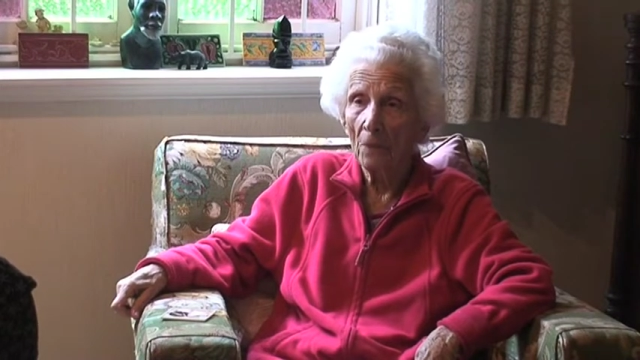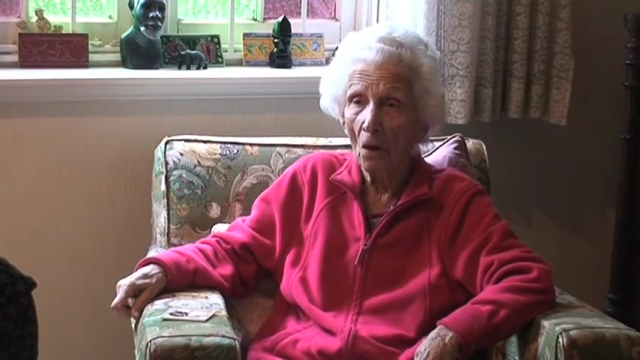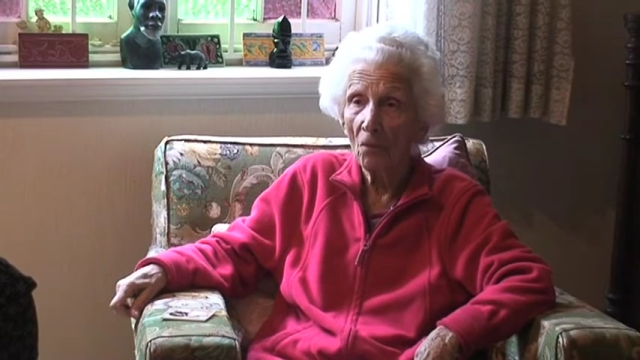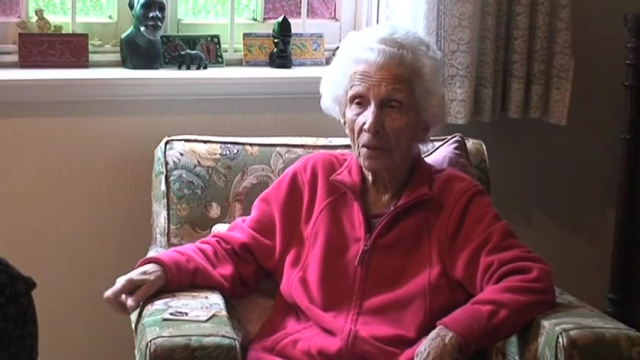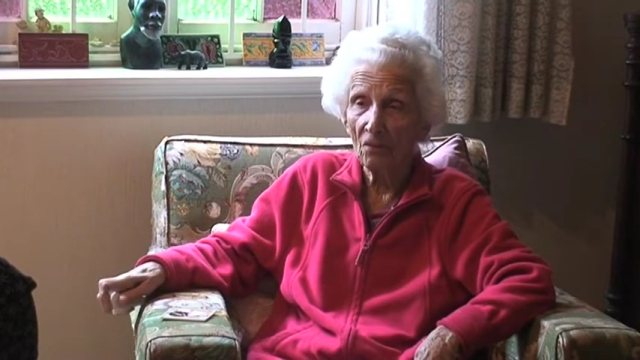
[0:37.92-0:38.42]

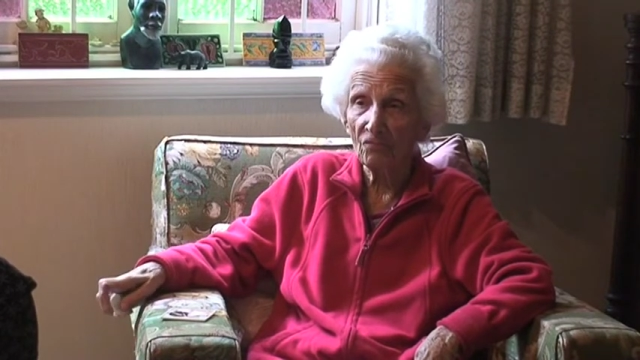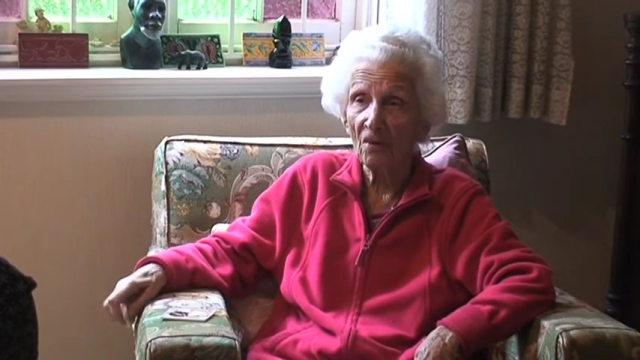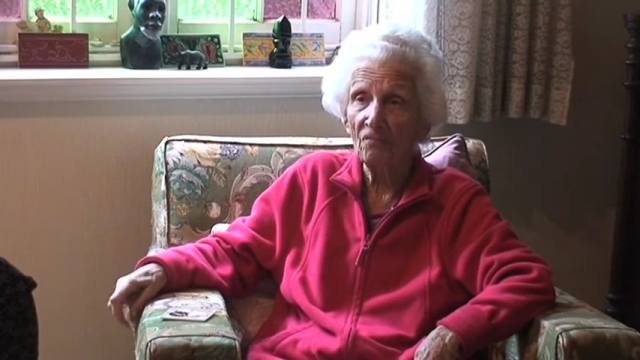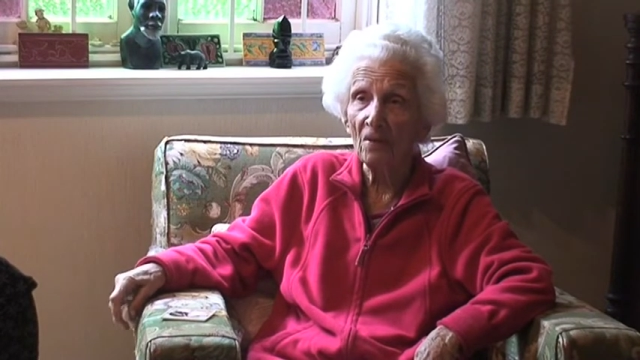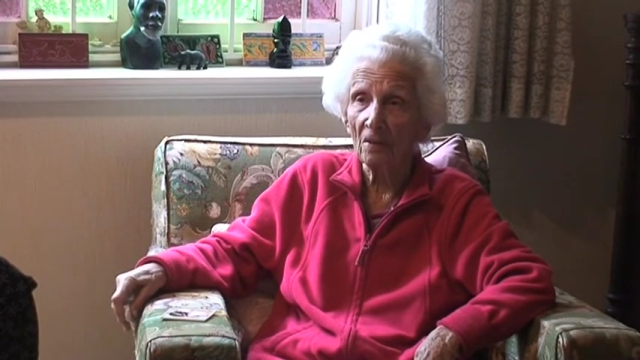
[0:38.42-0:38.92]
Oh, yes,
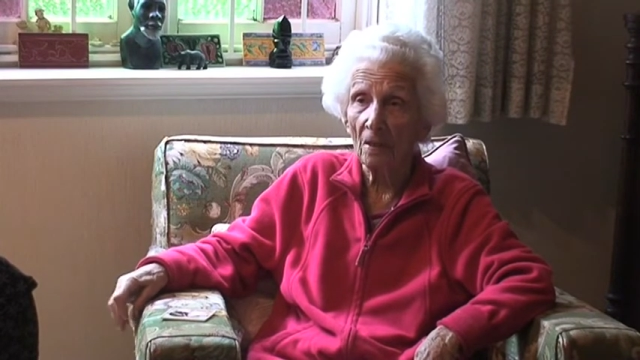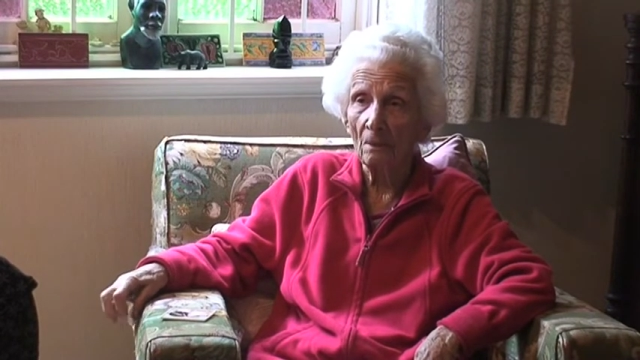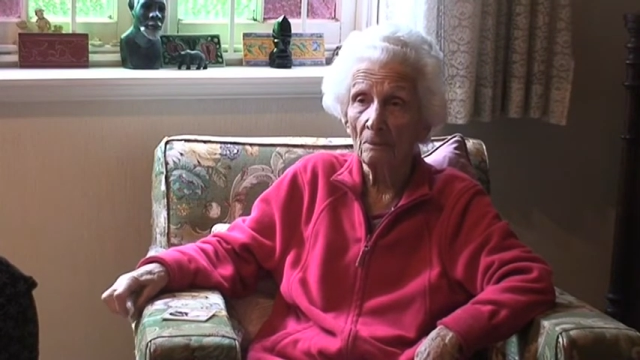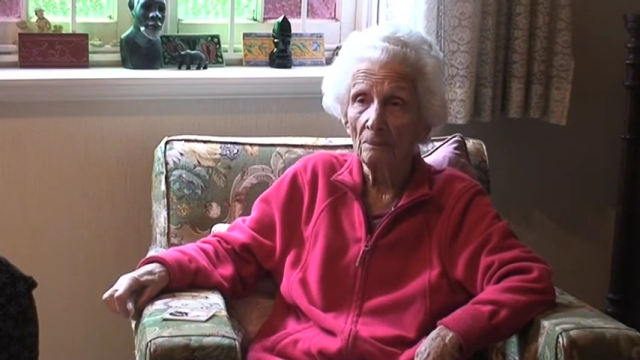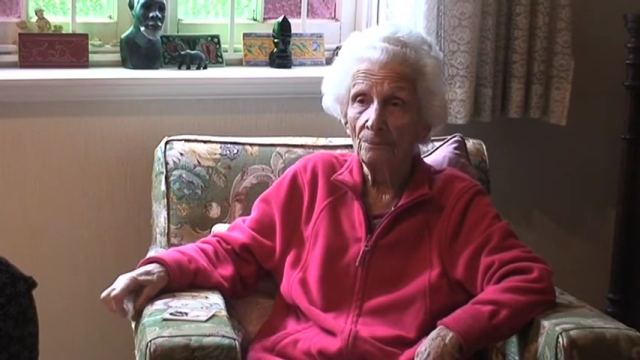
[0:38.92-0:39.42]
definitely.
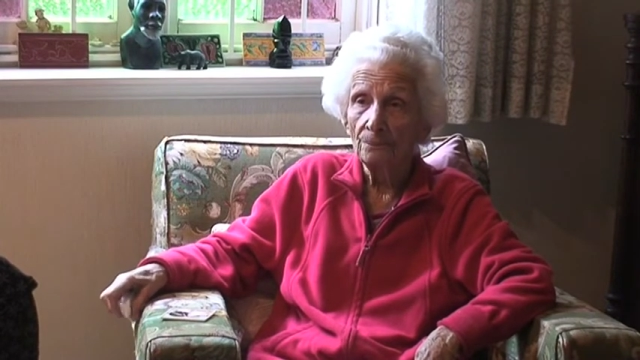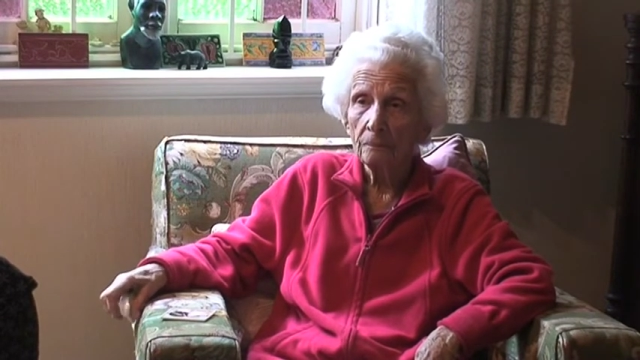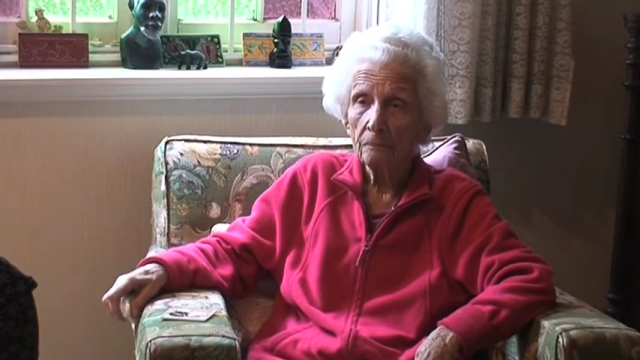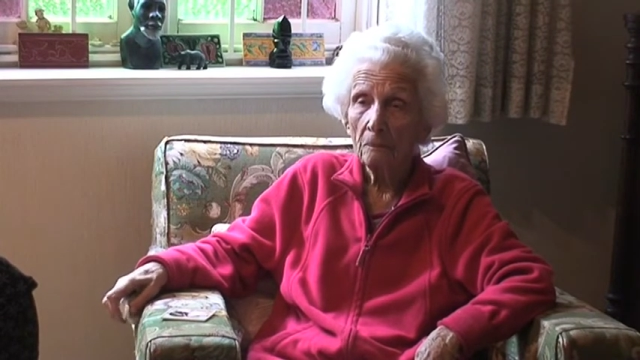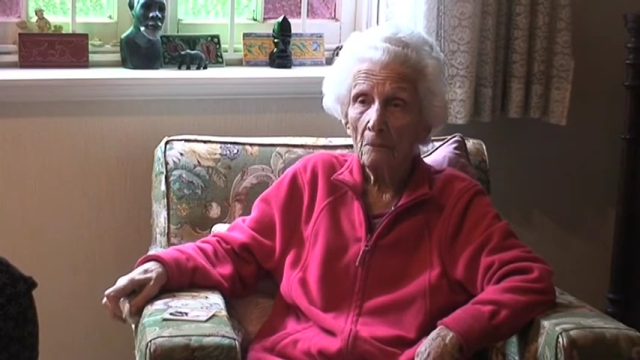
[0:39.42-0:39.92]

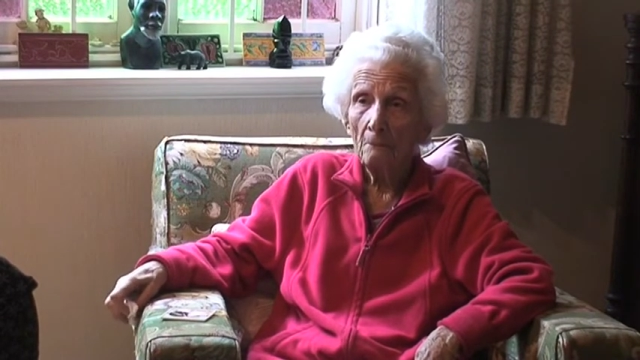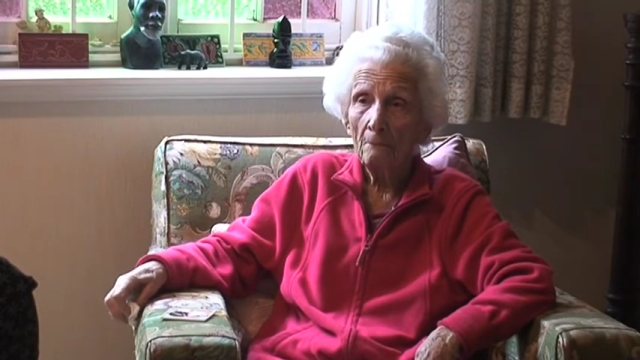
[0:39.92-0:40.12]
Mm.